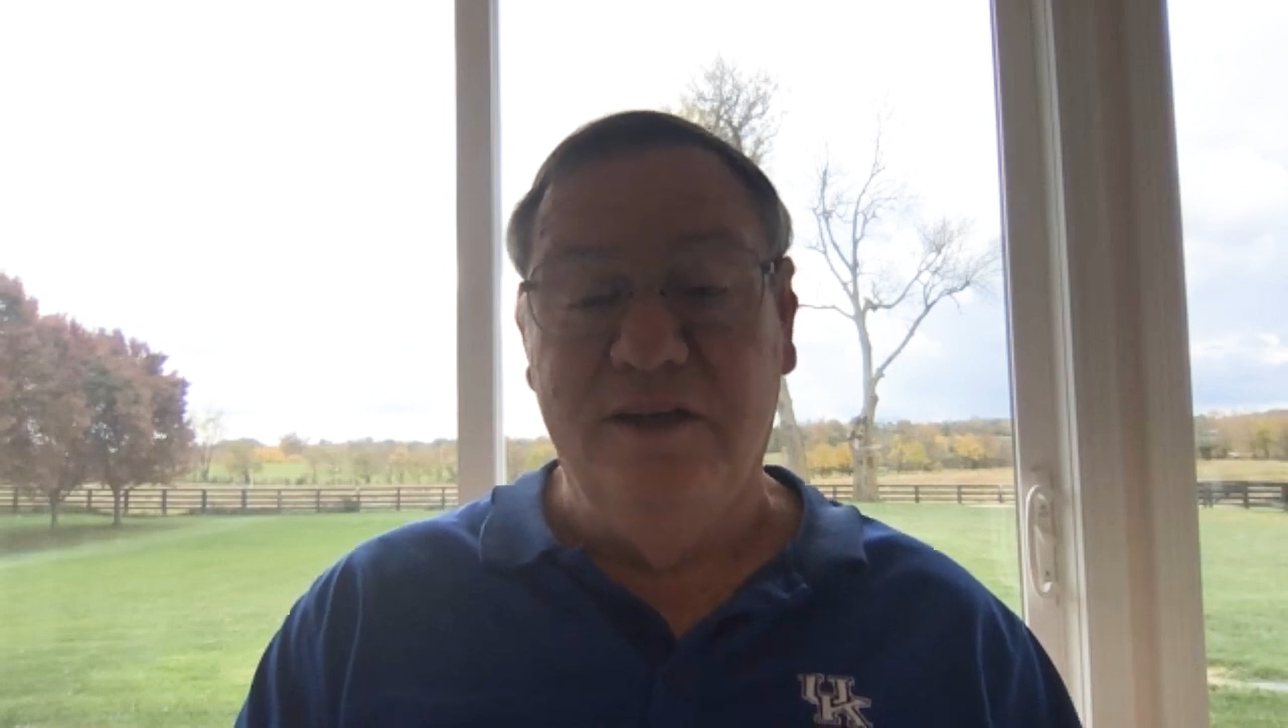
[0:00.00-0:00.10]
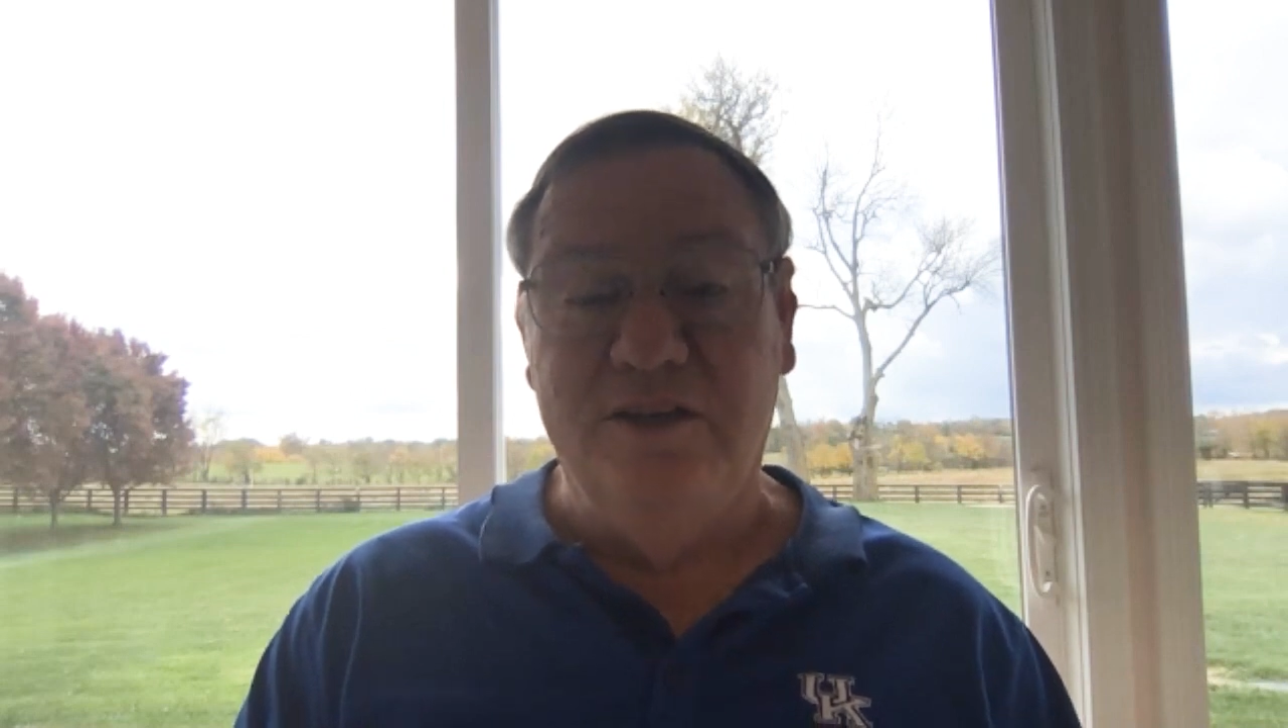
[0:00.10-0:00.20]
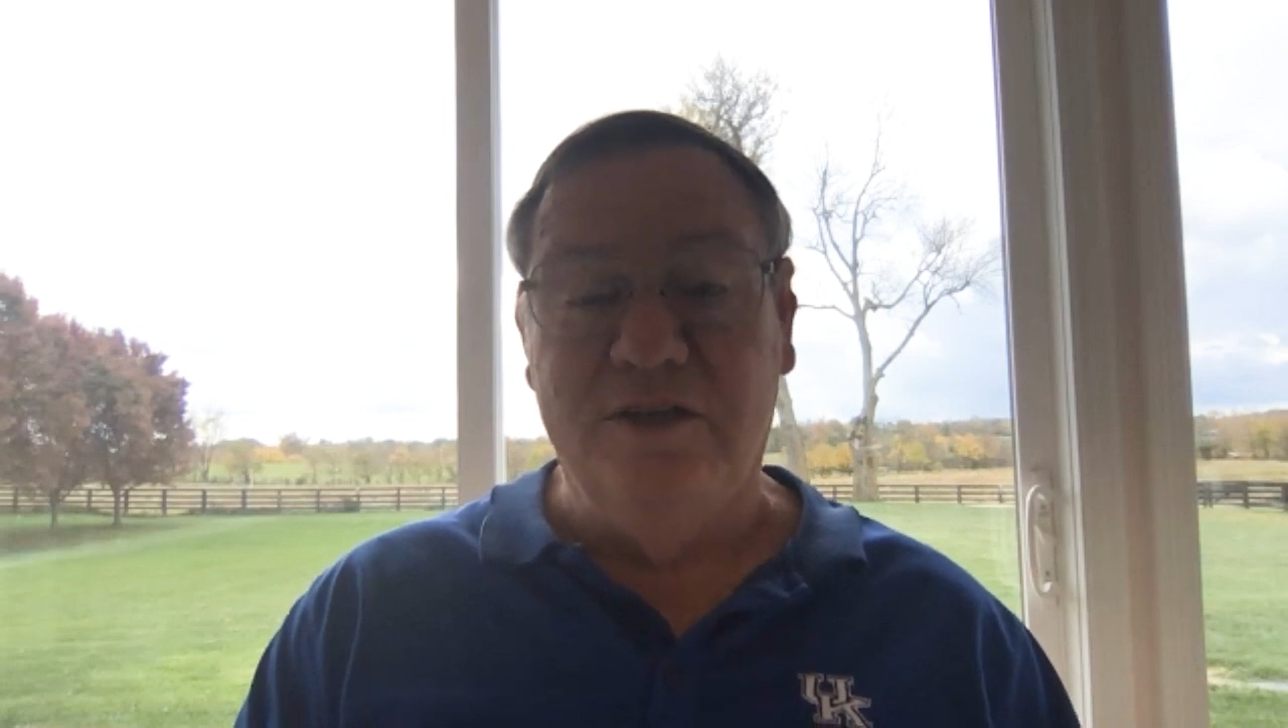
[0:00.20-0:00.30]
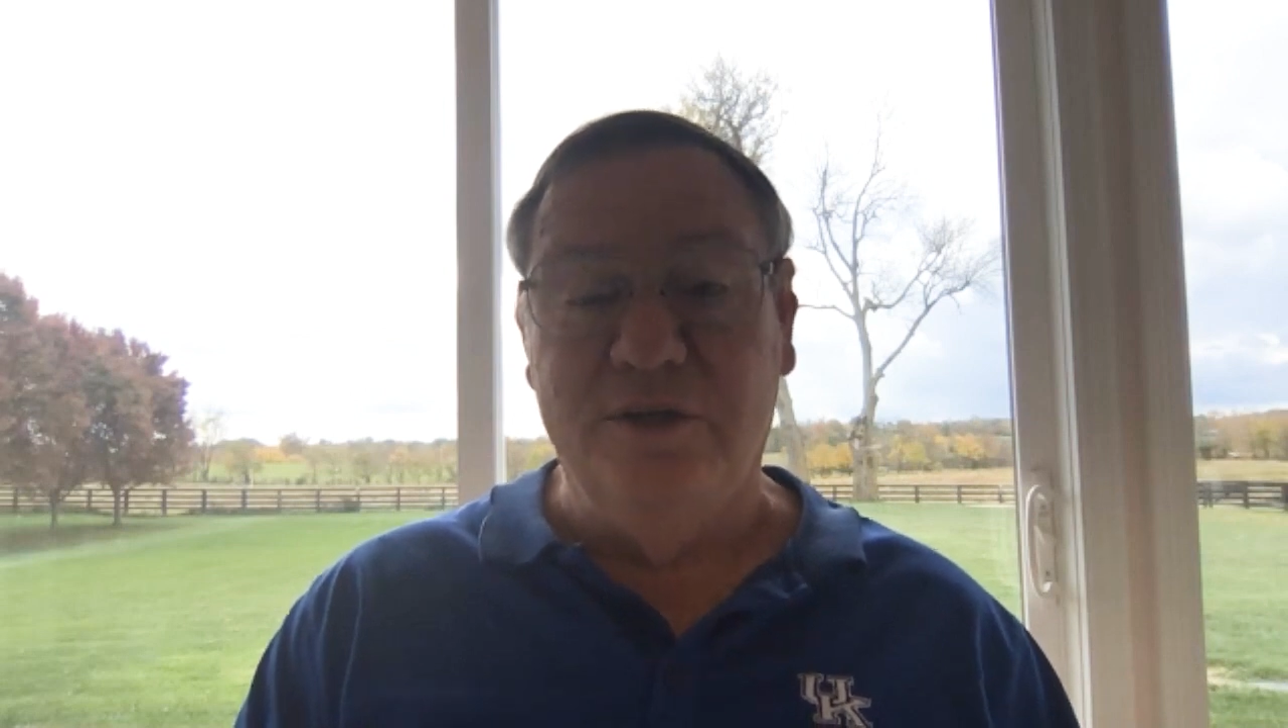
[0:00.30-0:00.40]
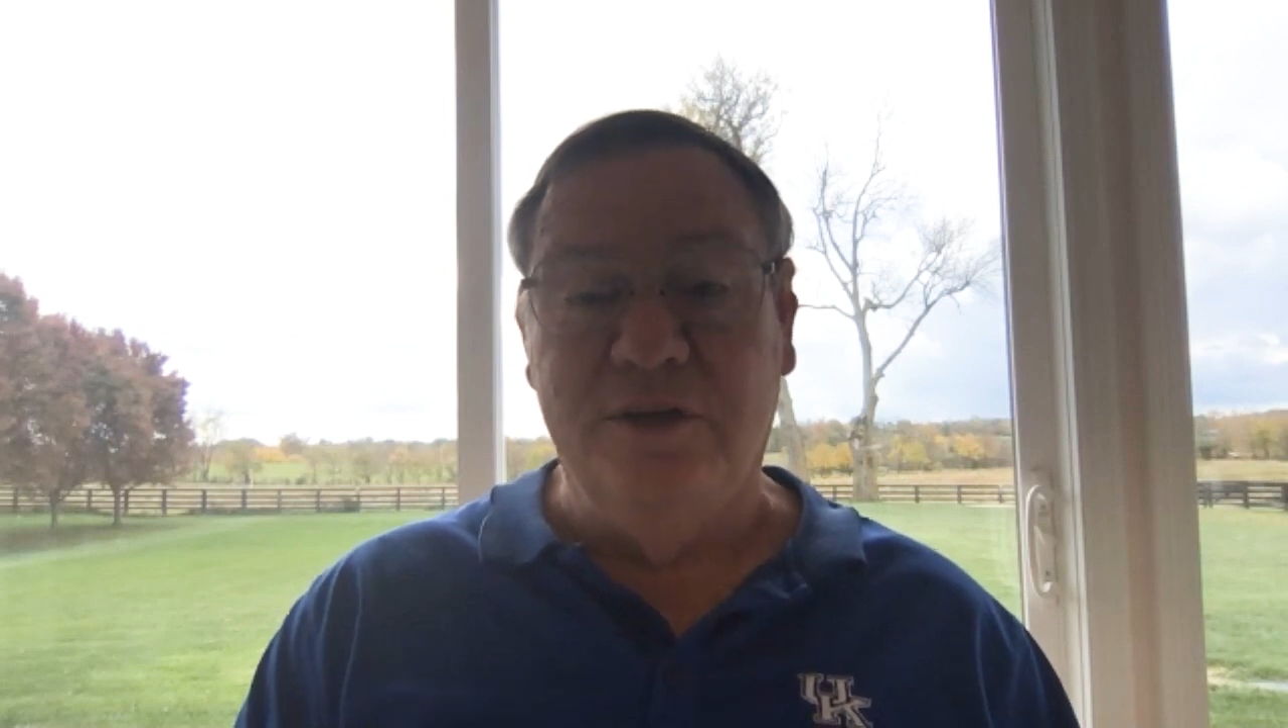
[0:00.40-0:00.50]

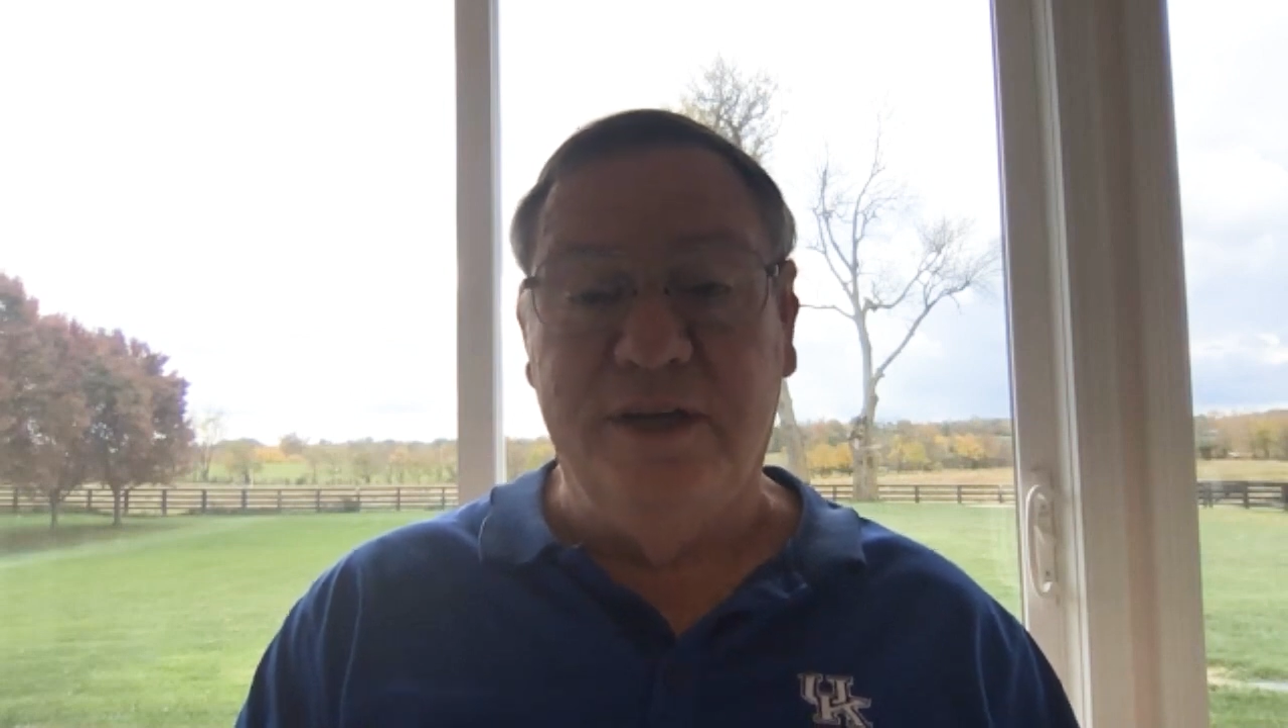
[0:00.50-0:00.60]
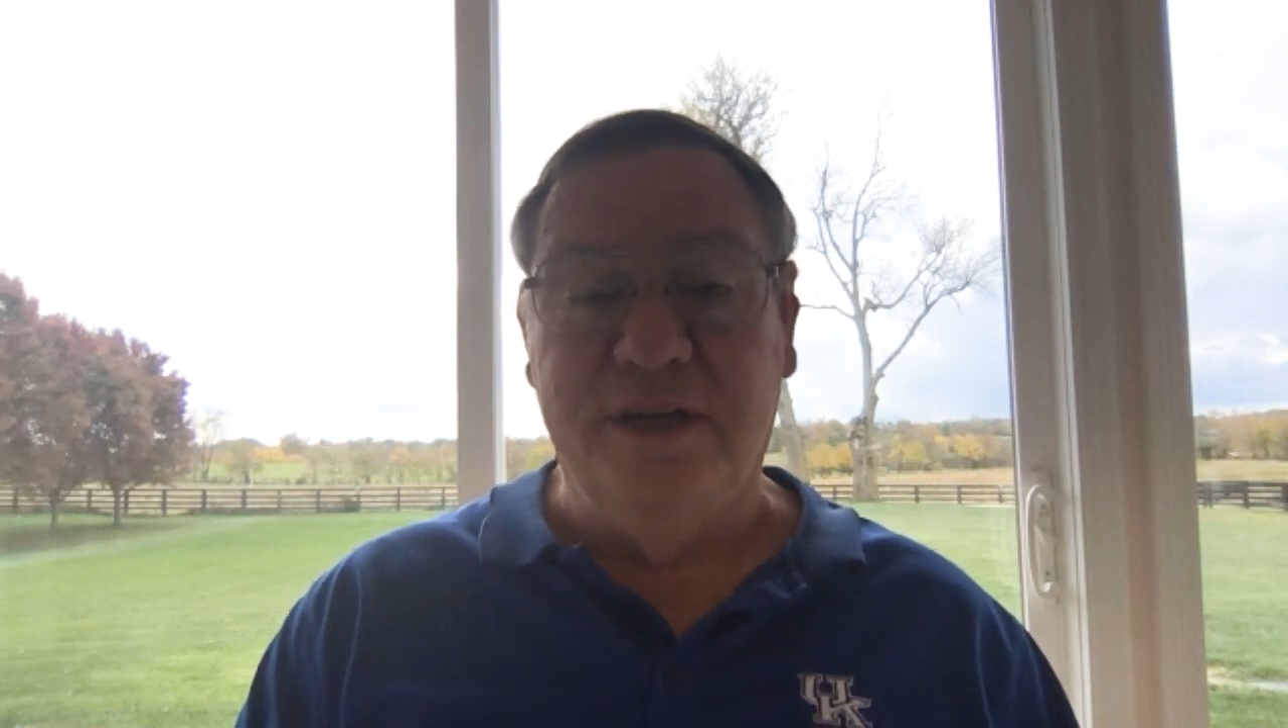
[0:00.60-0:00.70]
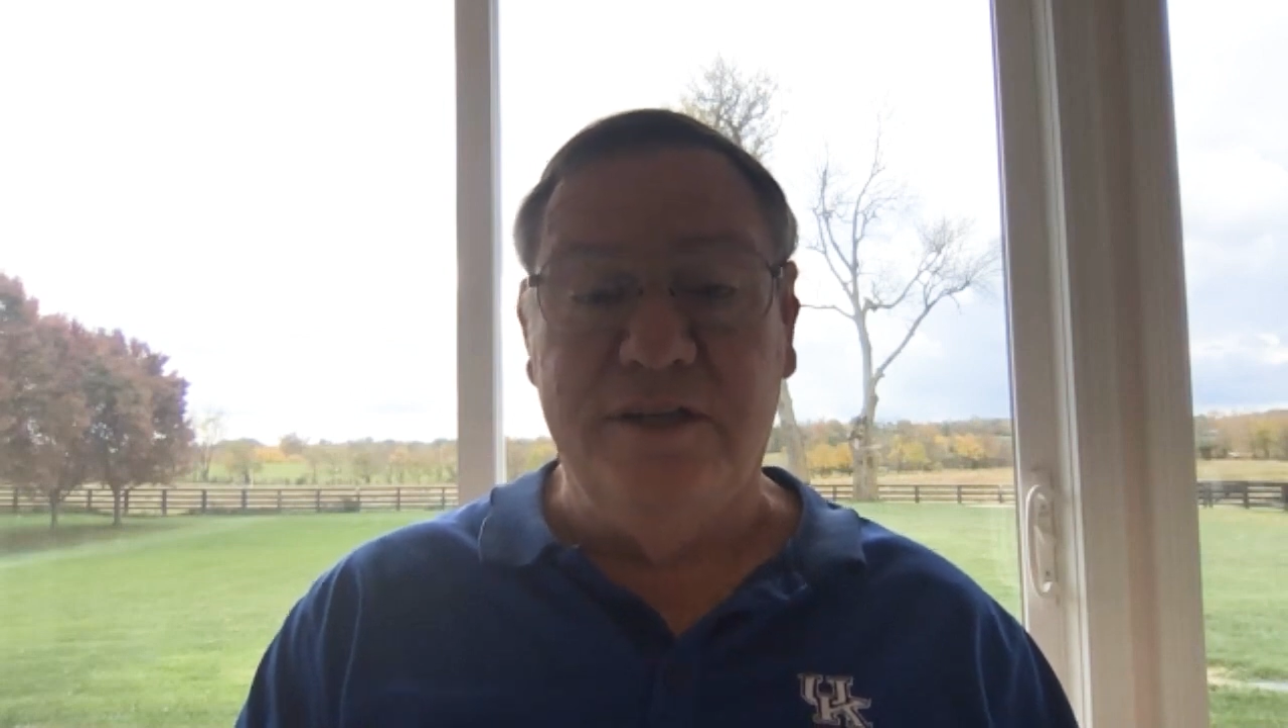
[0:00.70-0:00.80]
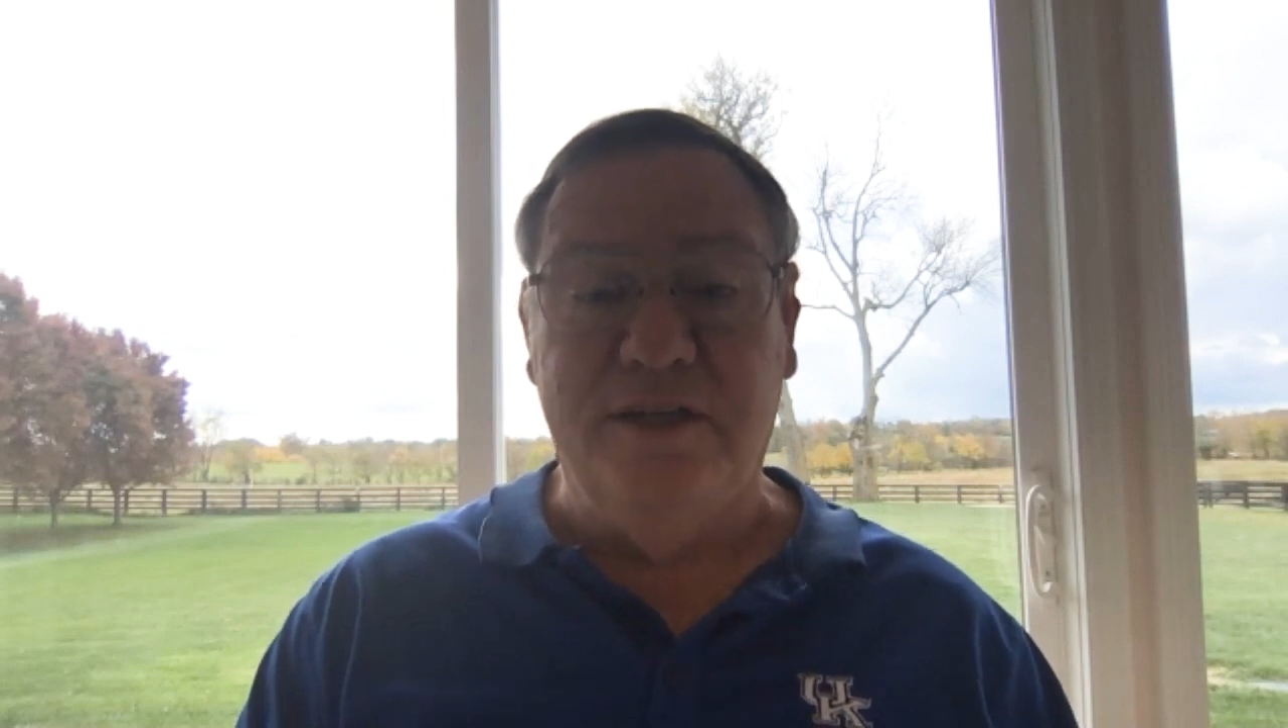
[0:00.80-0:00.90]
So the next